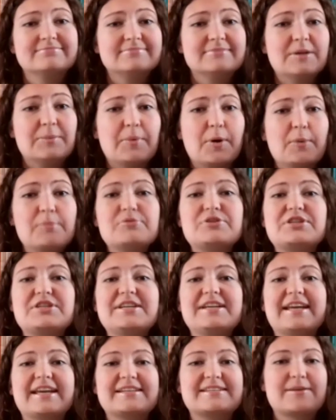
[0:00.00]
the moment
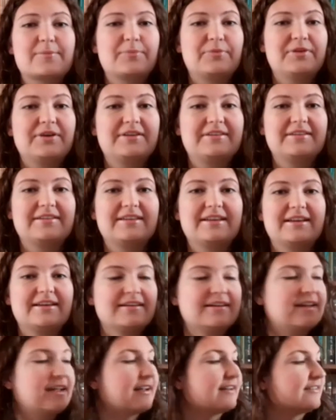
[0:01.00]
she gets abducted
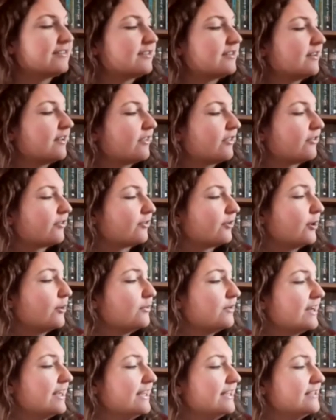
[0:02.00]
and gets
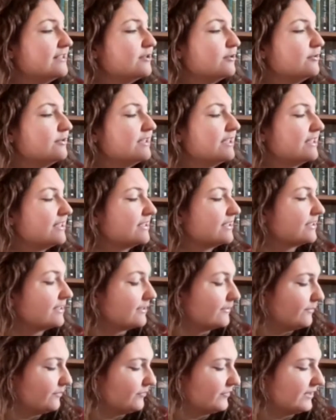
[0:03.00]
thrown into
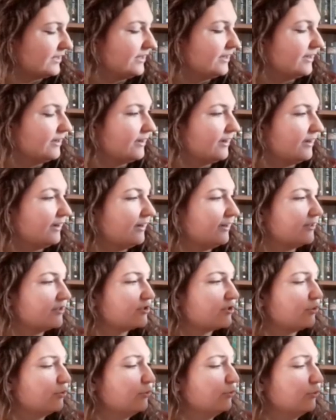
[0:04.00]
this uh,
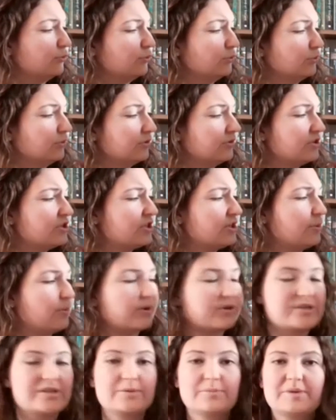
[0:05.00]
school, she
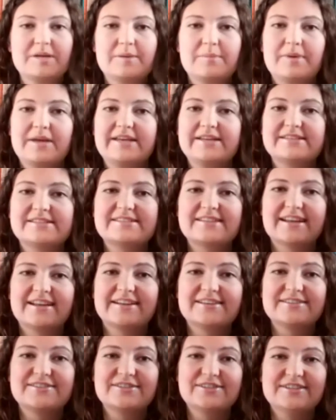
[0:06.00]
wants to be the best
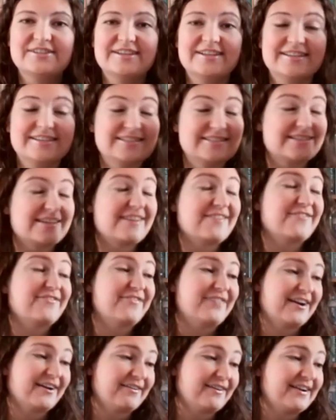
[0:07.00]
and she is
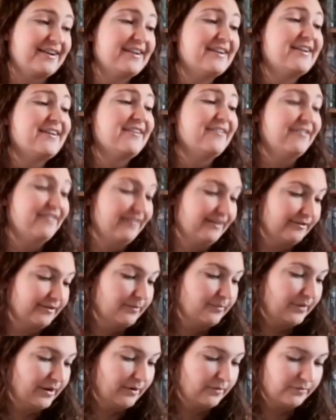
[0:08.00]
very, very
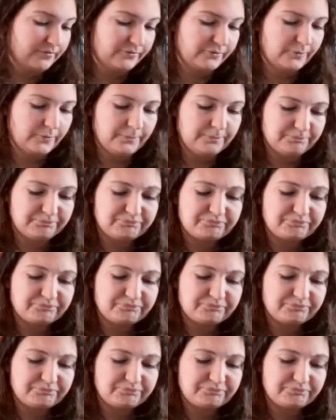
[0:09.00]
powerful.